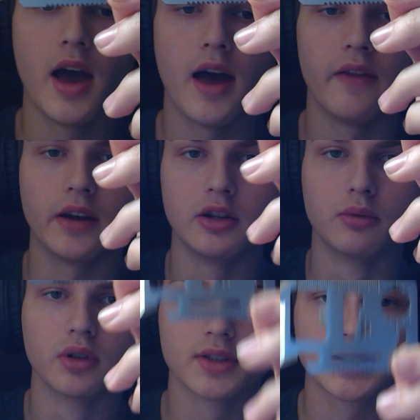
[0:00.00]
and then you
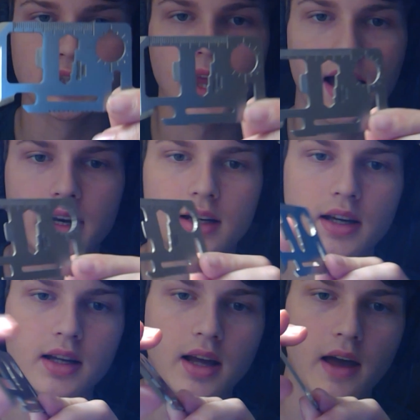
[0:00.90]
will slide it
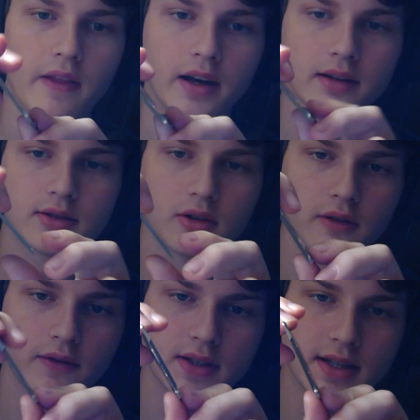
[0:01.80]
in, and then it sort
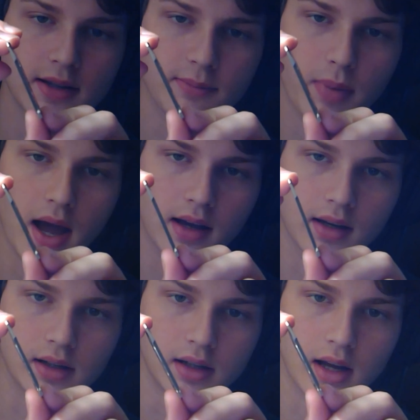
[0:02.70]
of sits back
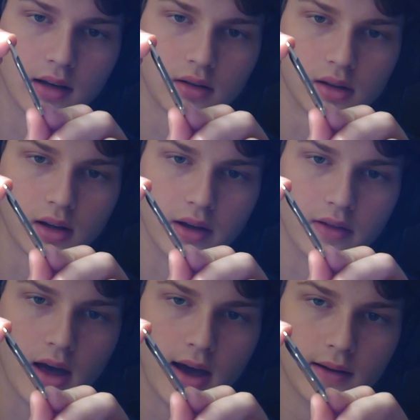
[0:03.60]
at an angle
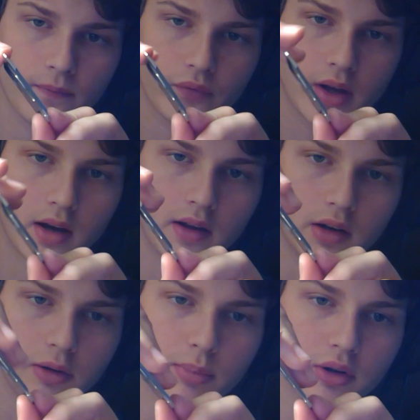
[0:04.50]
like that,
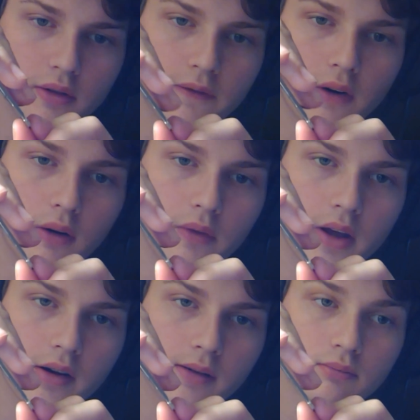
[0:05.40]
and you put your phone
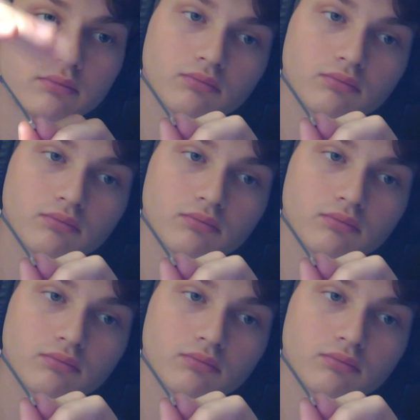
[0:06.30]
there.